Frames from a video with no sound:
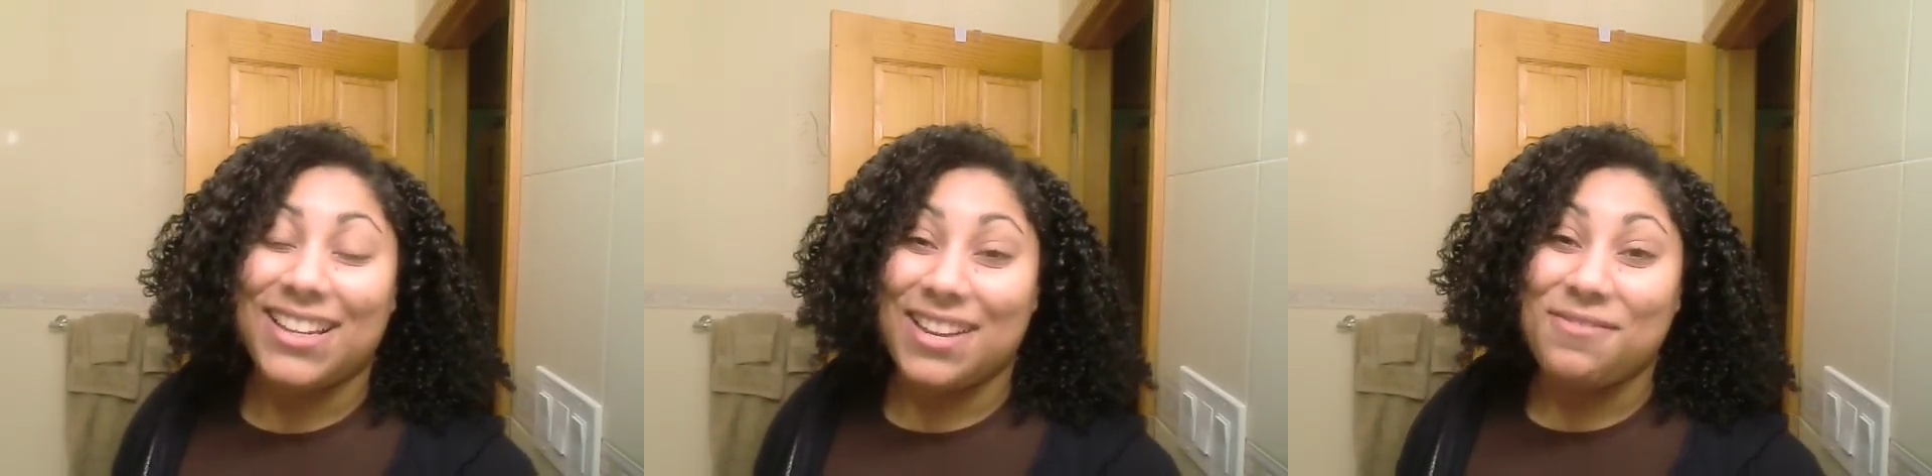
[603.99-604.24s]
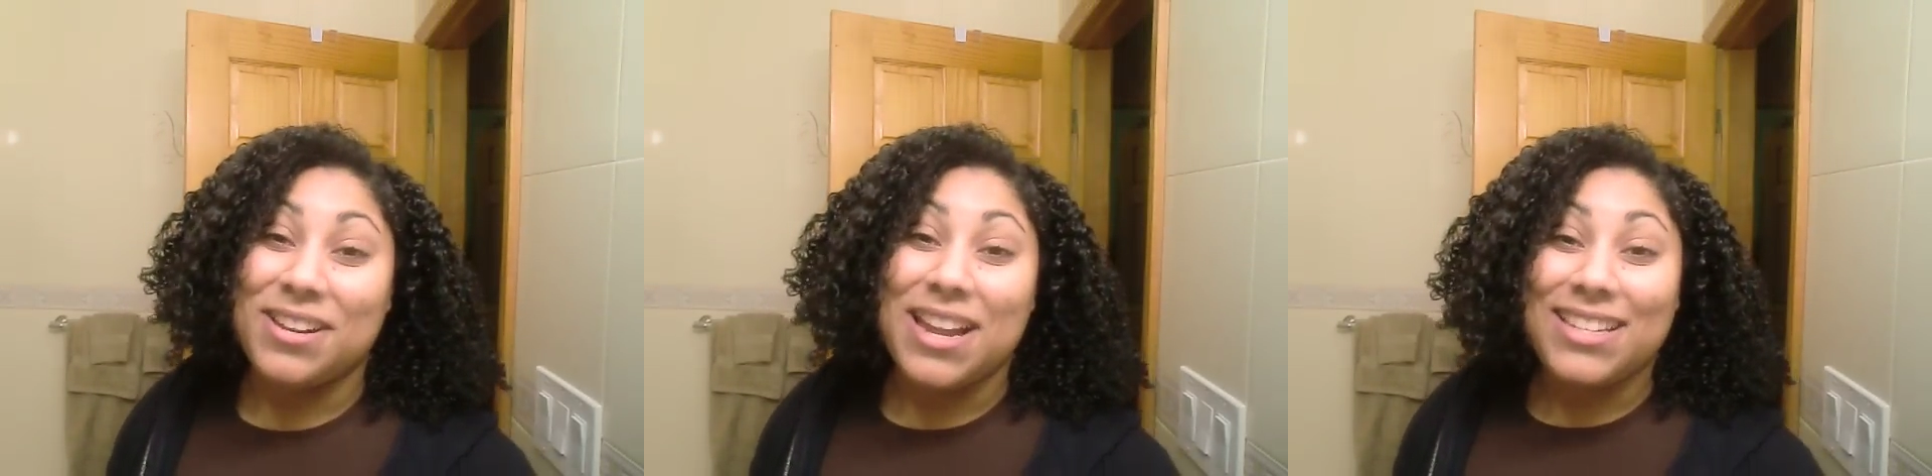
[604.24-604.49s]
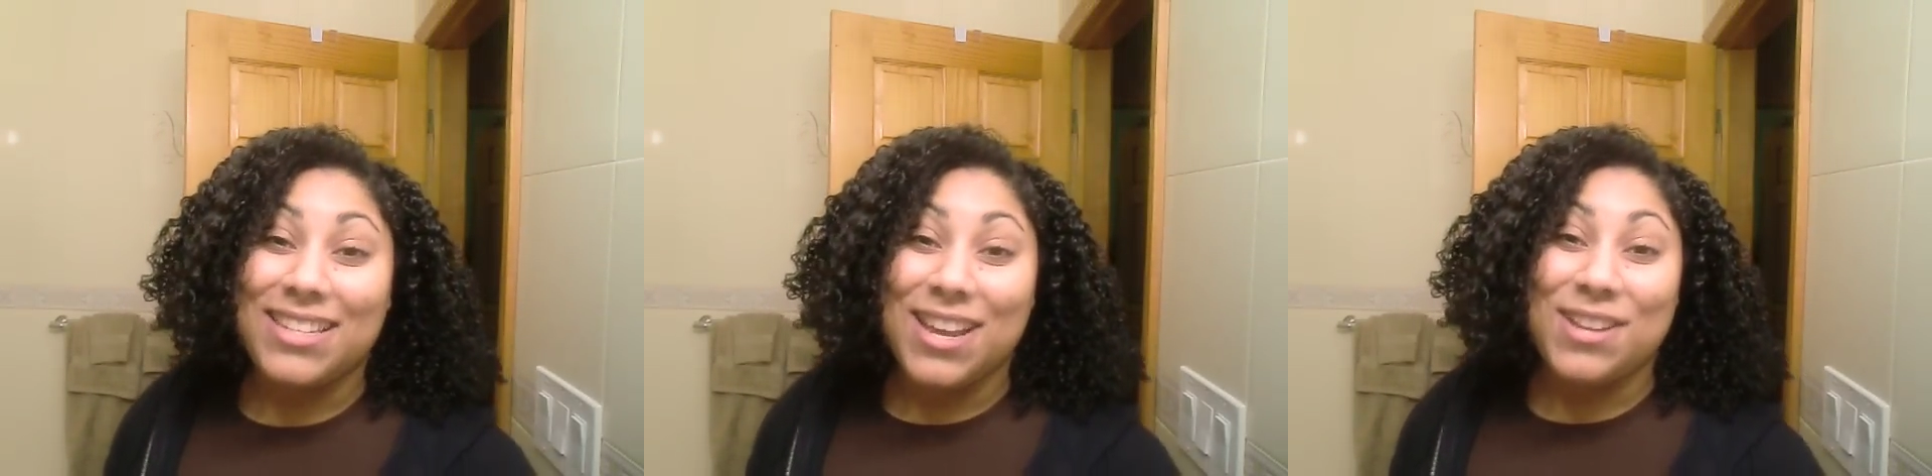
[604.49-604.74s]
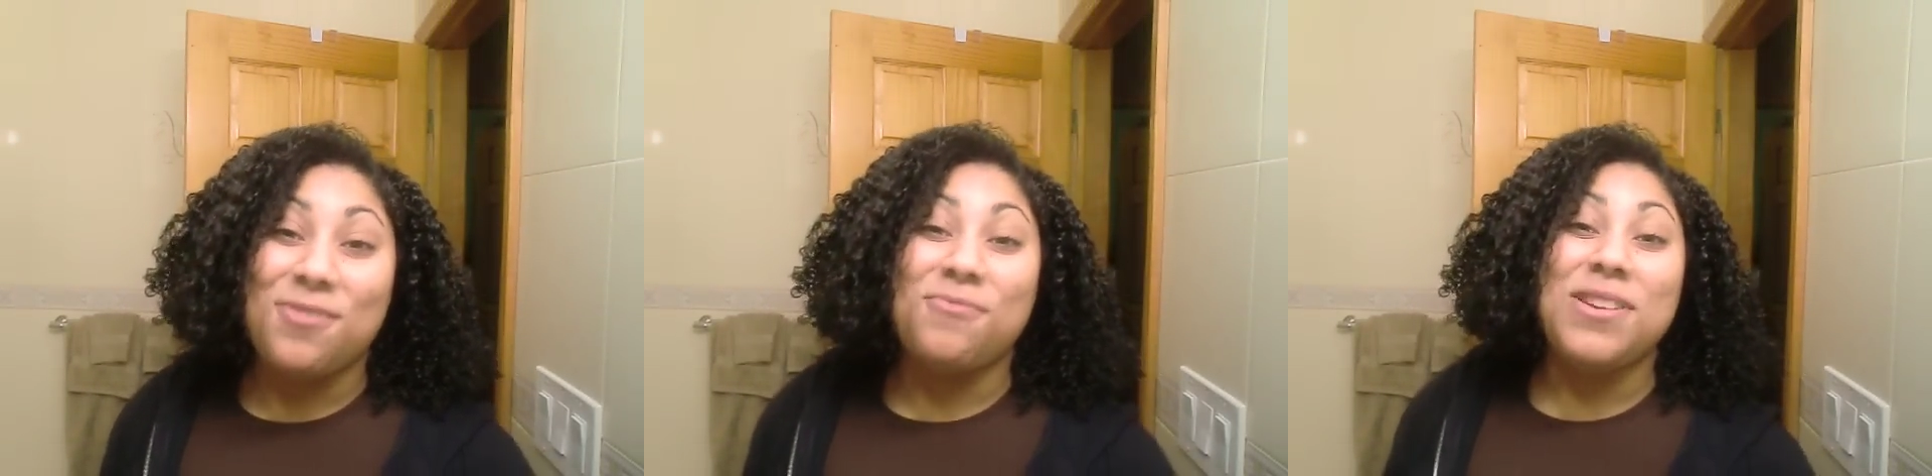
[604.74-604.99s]
Like when I tell
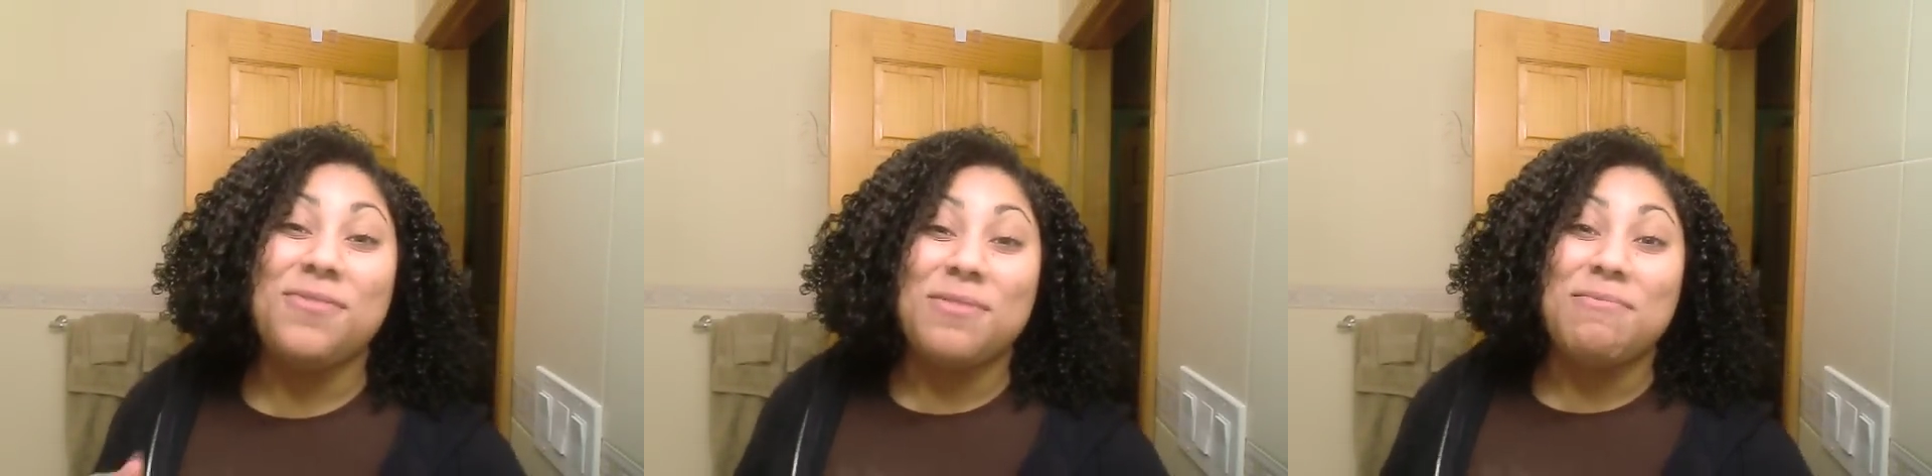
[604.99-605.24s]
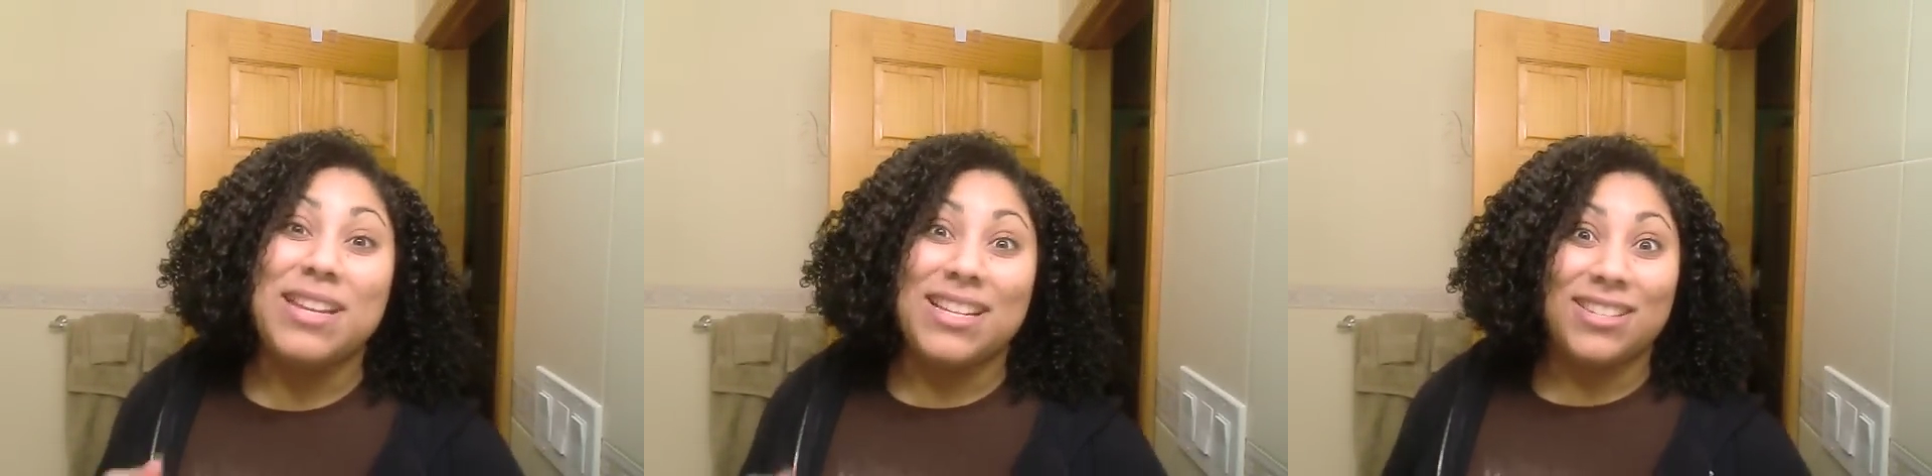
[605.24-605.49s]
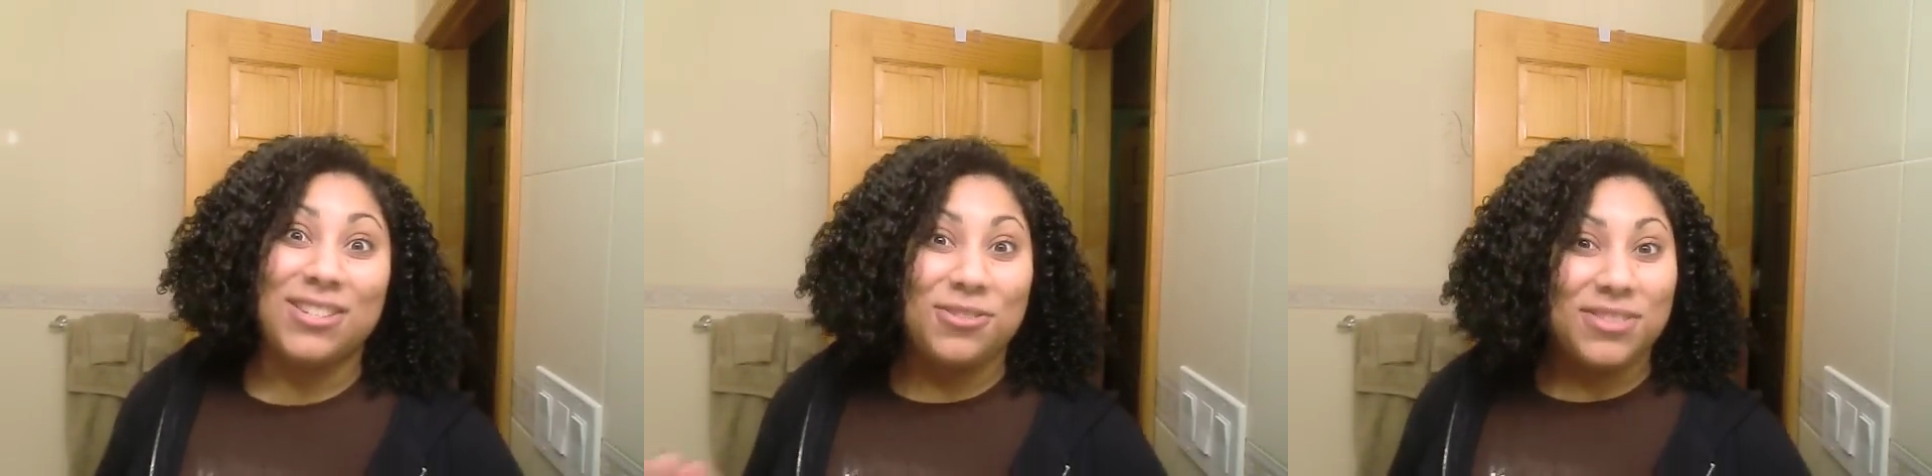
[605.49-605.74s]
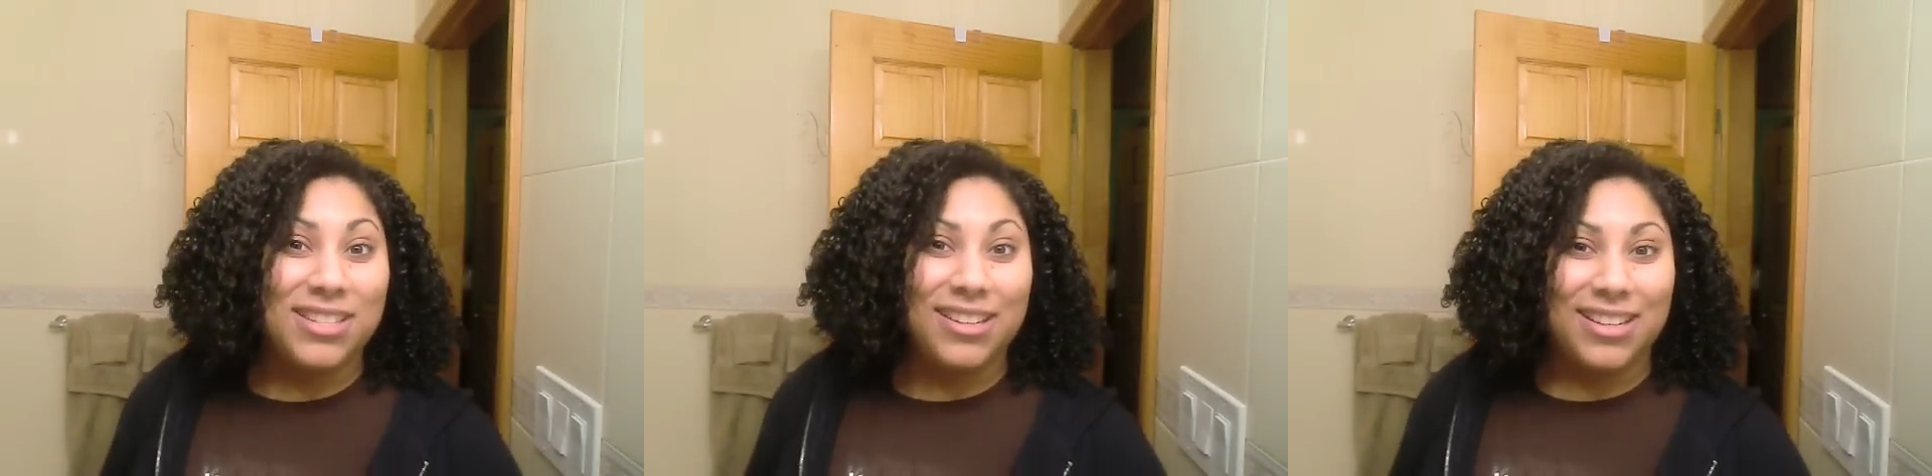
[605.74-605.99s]
you we were being
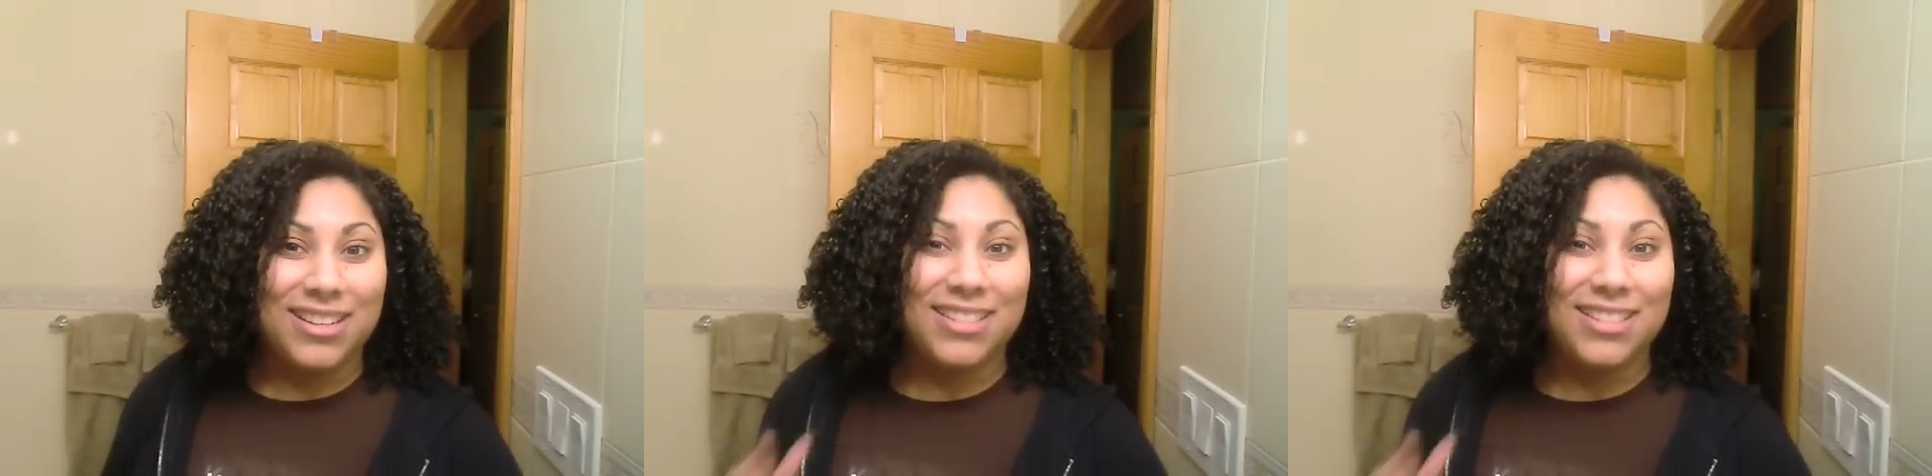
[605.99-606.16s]
so silly,